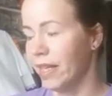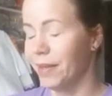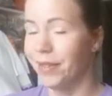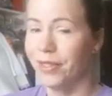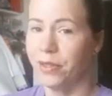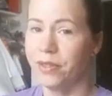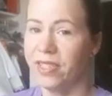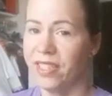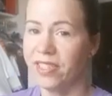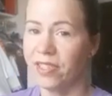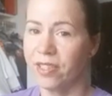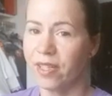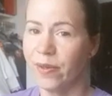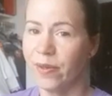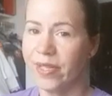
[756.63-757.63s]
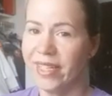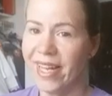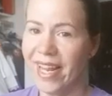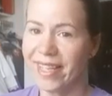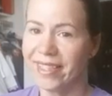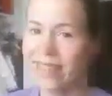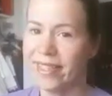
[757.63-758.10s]
I do t-shirt quilt
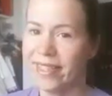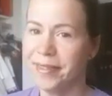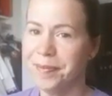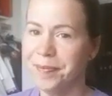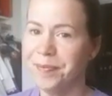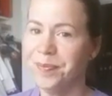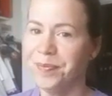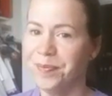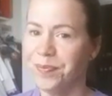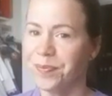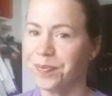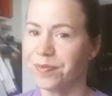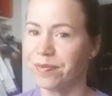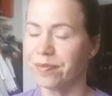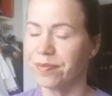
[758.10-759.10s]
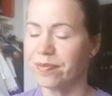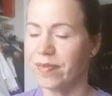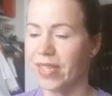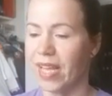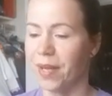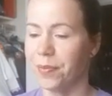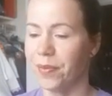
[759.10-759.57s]
next.
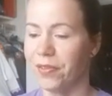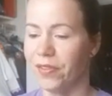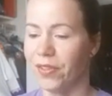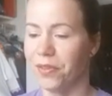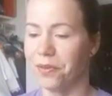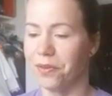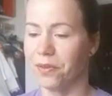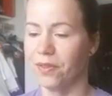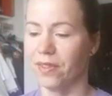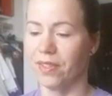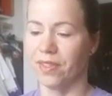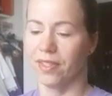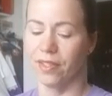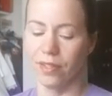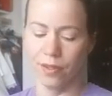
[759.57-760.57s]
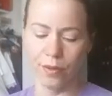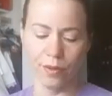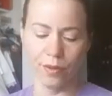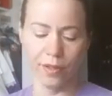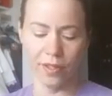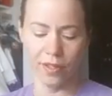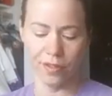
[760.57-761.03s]
If you
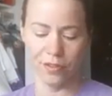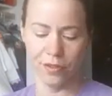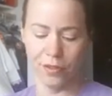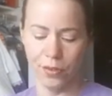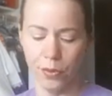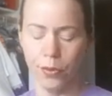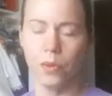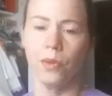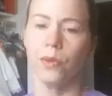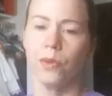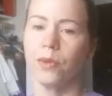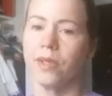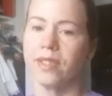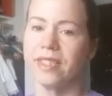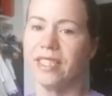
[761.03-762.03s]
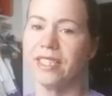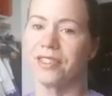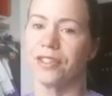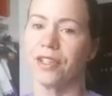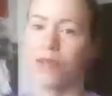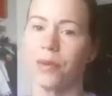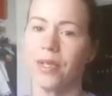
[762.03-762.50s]
Google 2 cool
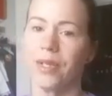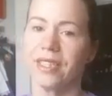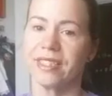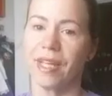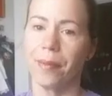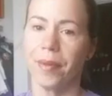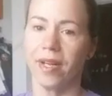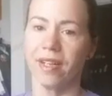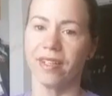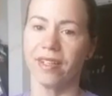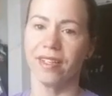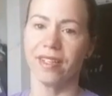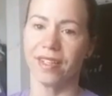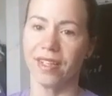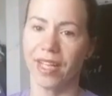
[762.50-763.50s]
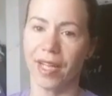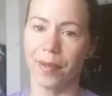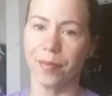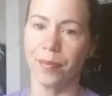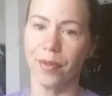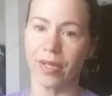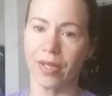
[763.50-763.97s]
t-shirt quilts, I bought all their like
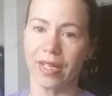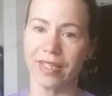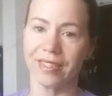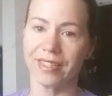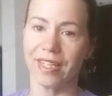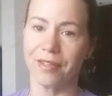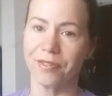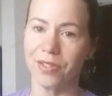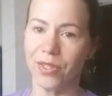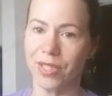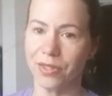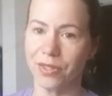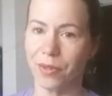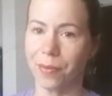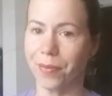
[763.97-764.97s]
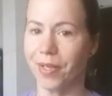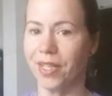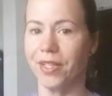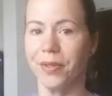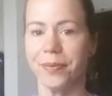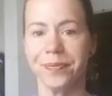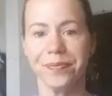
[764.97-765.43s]
book and stuff, so that's what I'm
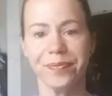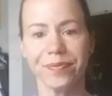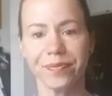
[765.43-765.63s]
gonna do.